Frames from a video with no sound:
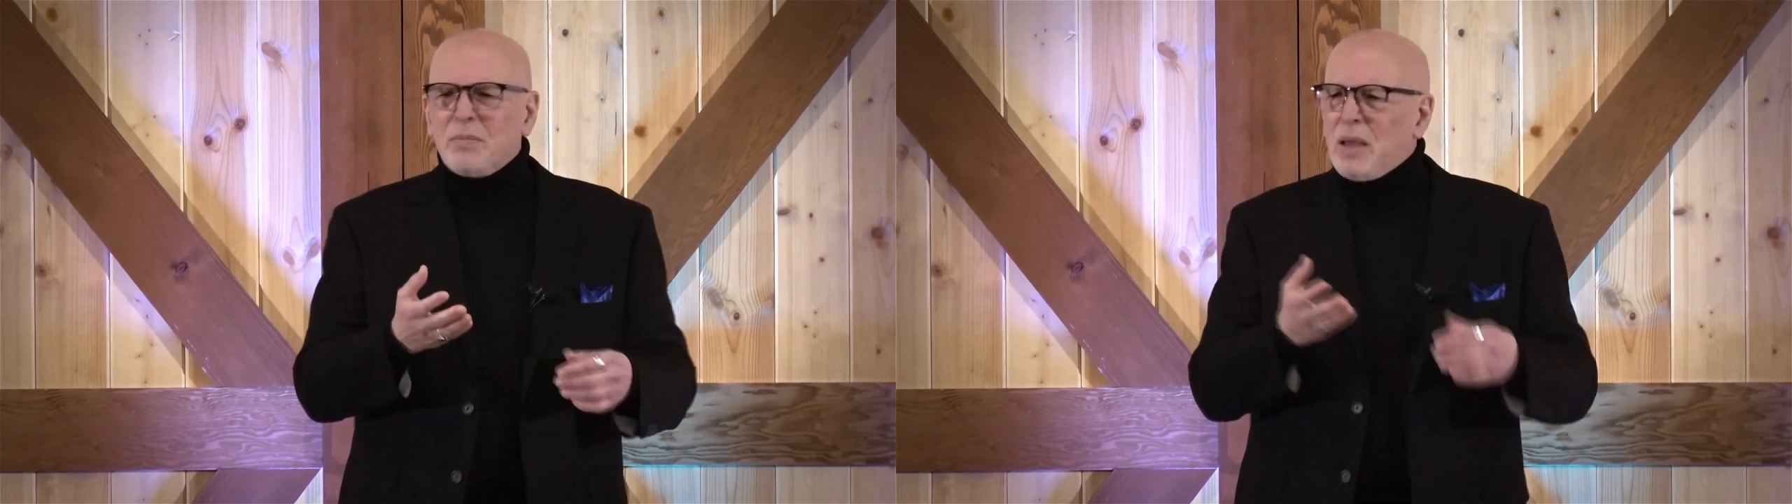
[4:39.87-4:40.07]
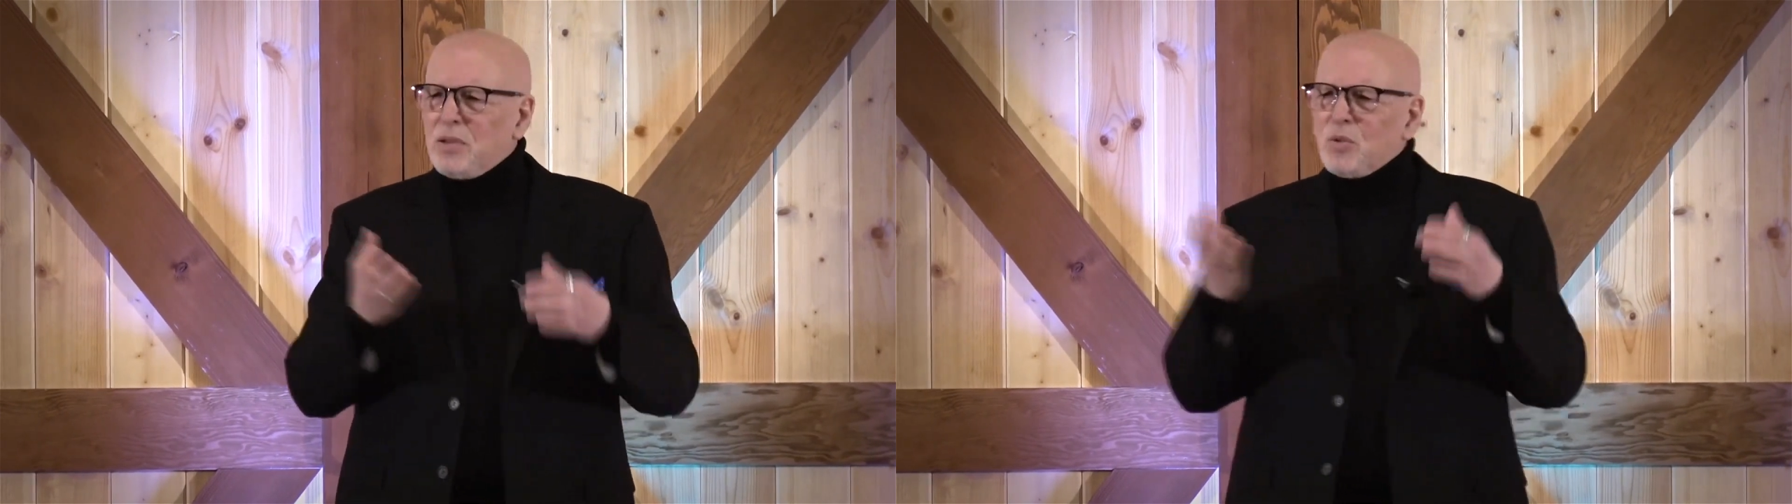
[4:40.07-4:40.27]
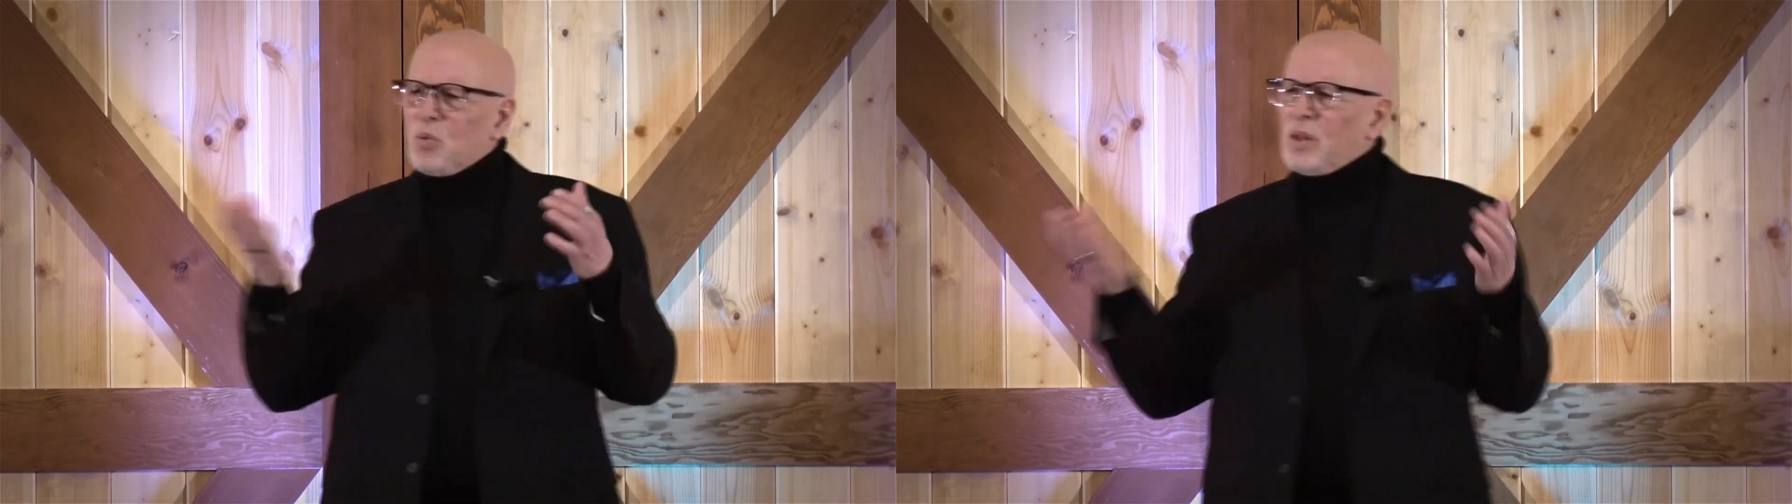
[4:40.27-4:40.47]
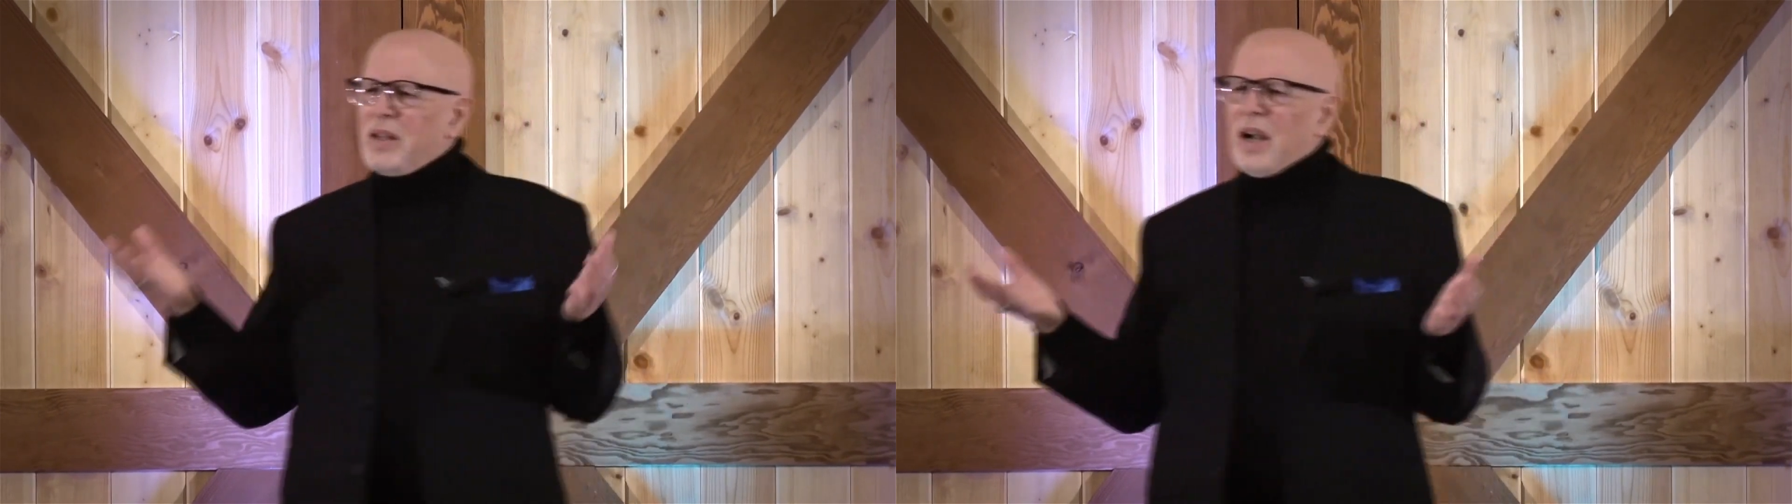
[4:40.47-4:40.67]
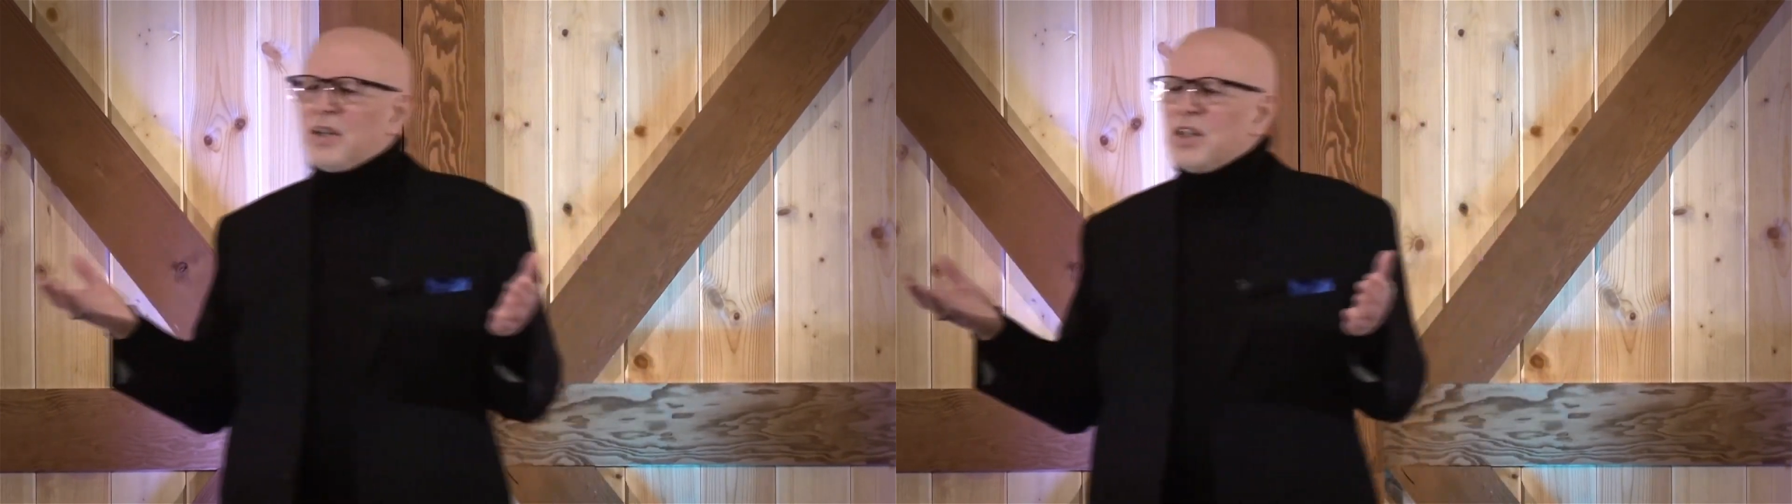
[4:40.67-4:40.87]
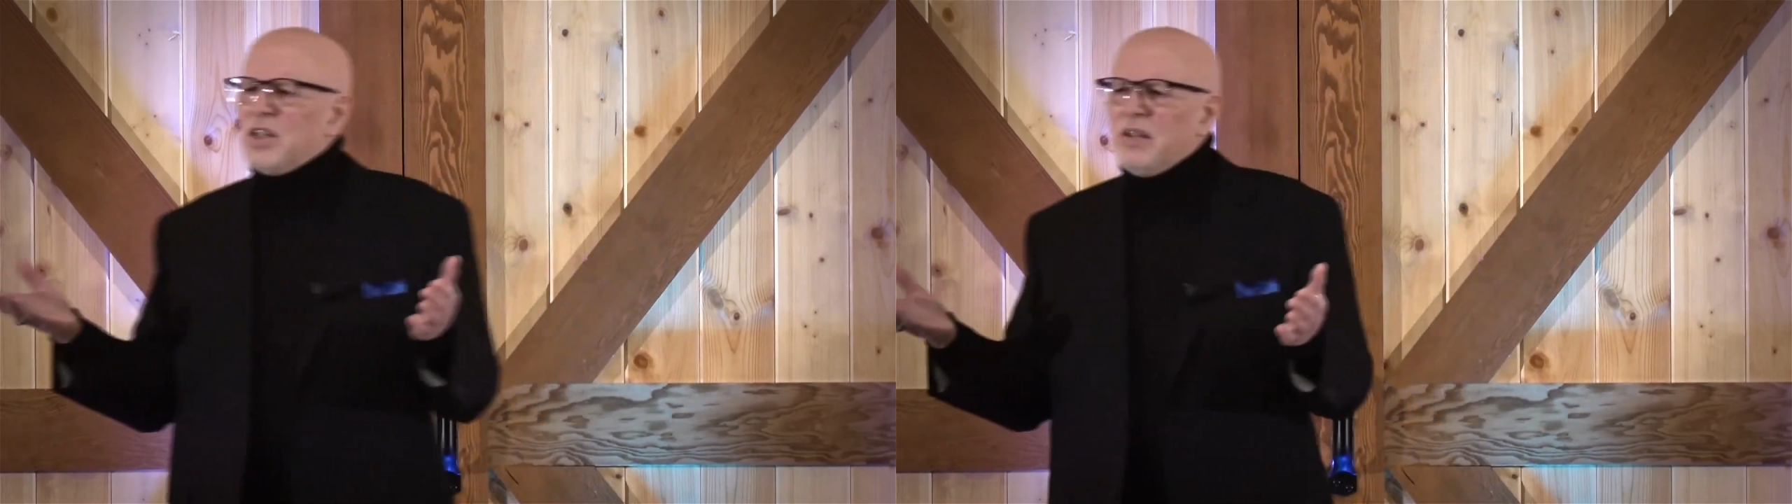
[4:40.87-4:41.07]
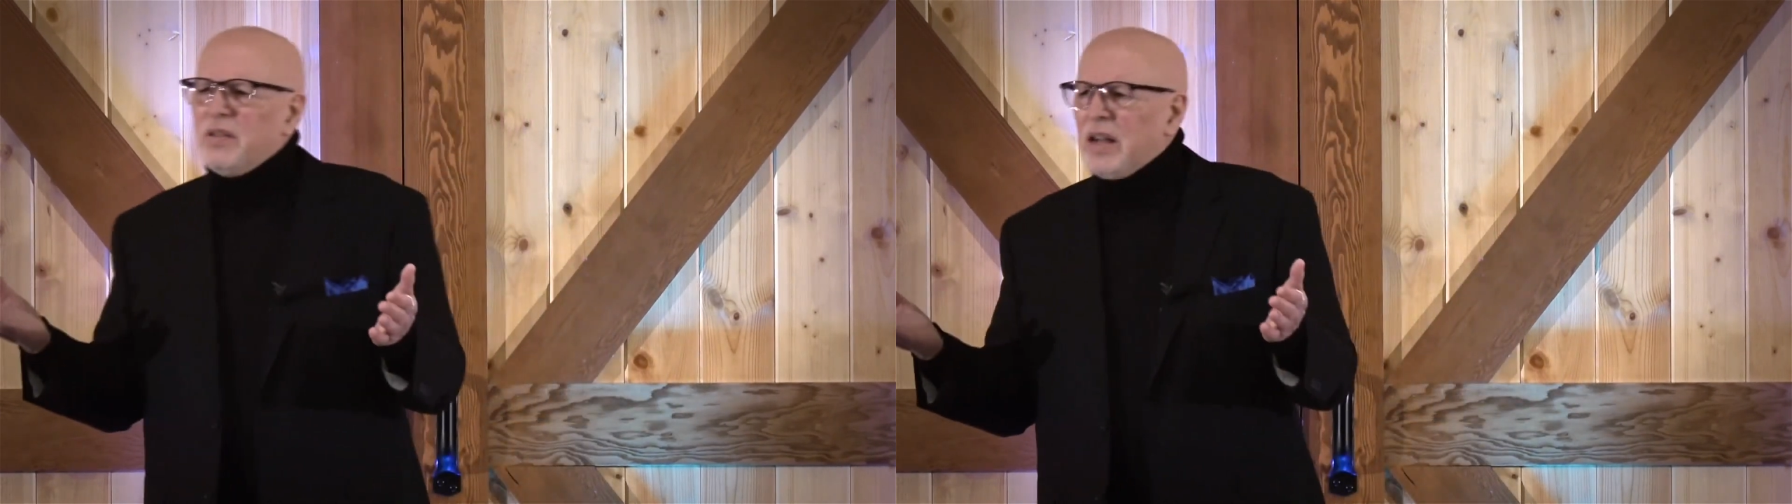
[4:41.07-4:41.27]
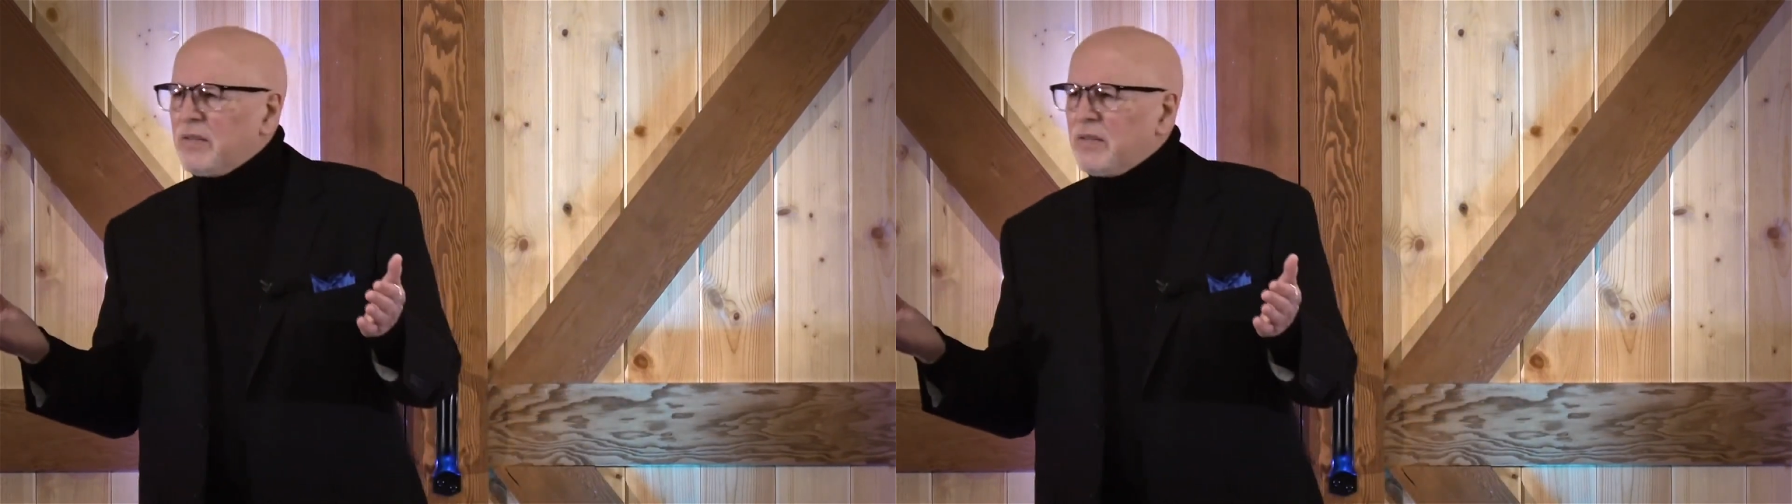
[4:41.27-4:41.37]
Maybe you really aren't achieving